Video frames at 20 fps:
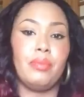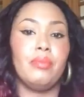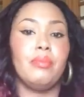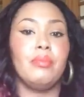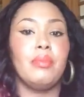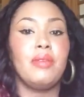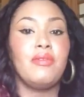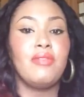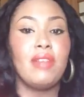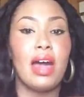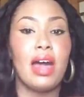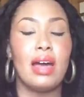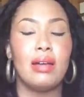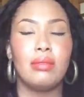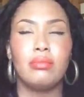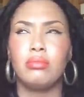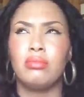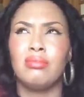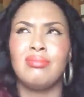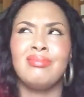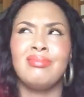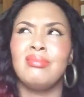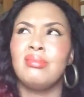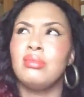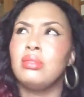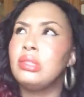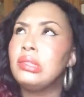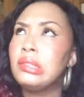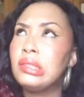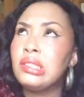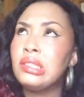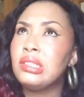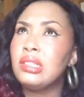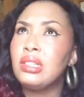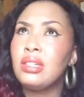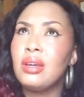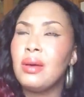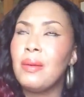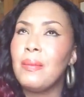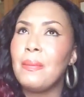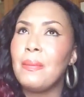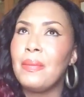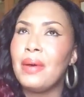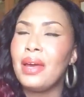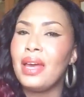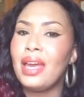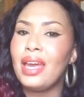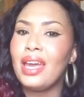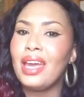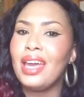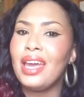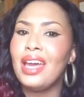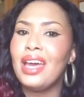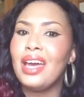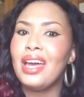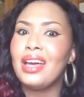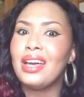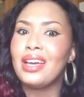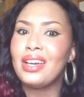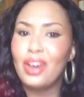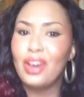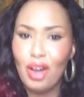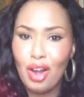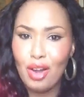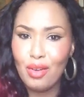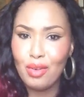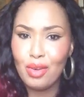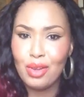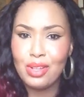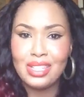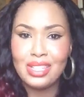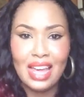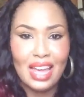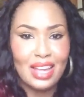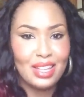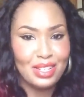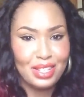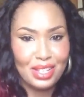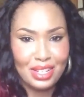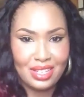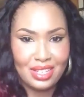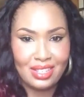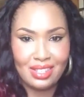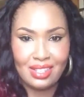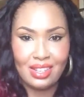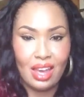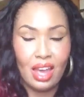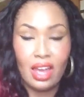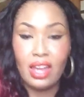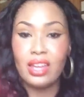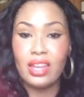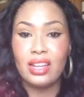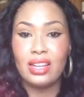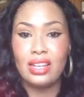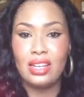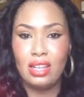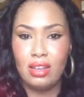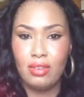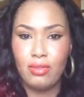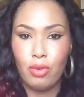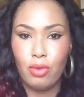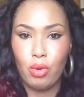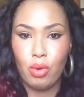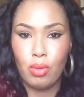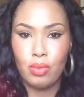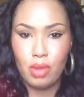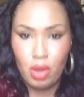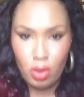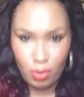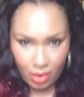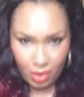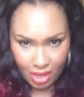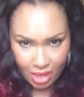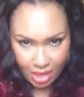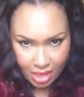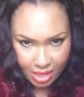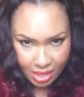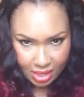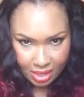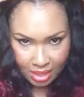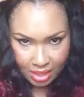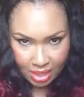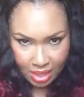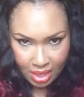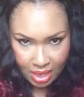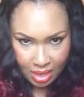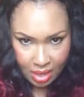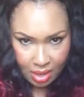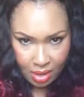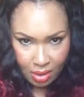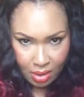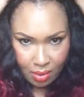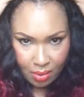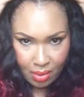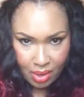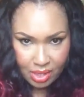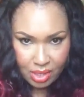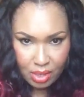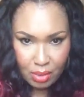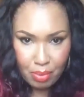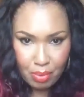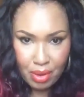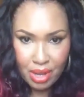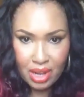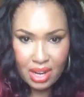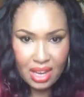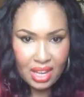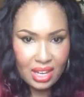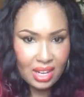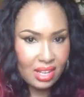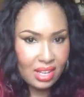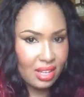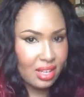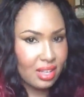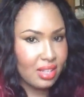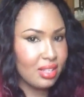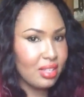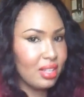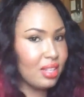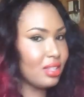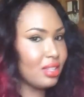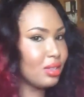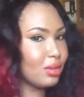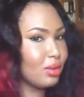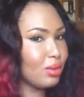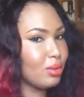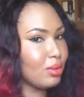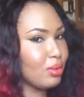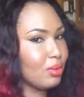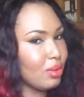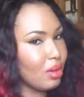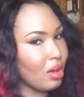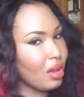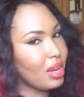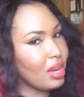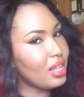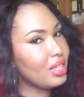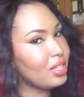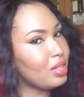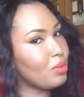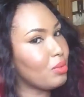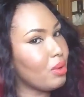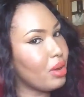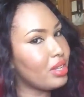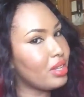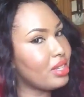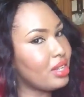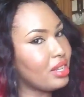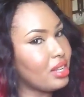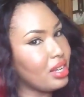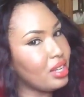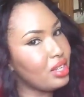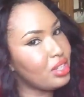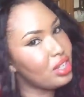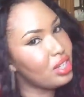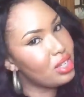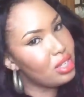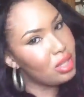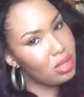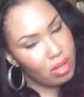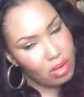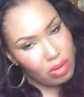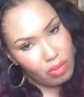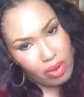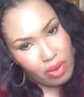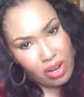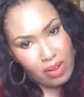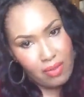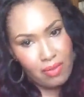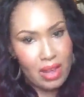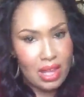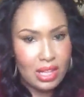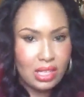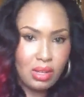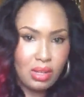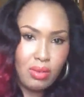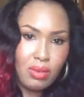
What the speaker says: my flat, my cornrows, and just I can leave home now, because once you braid it in, it's cool, unless you want to like just run the flat